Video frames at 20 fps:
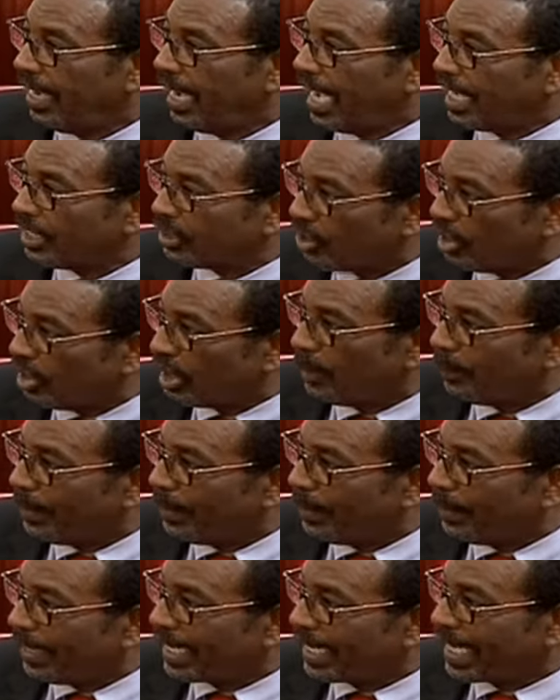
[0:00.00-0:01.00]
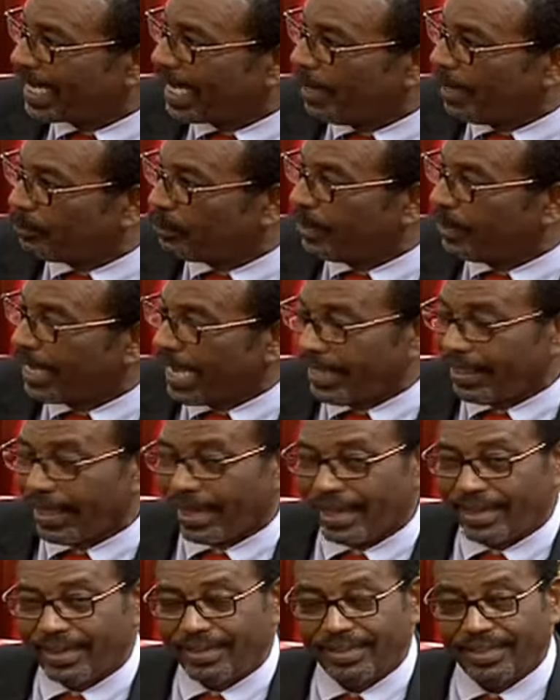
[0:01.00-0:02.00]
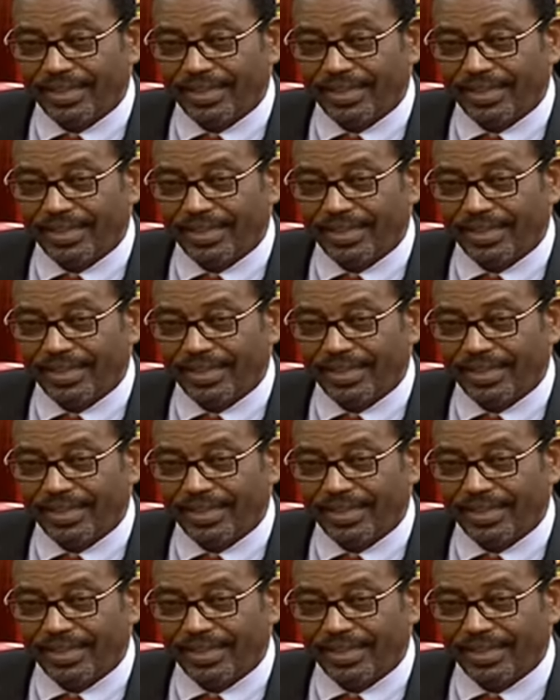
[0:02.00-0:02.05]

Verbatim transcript: has got to be kept together.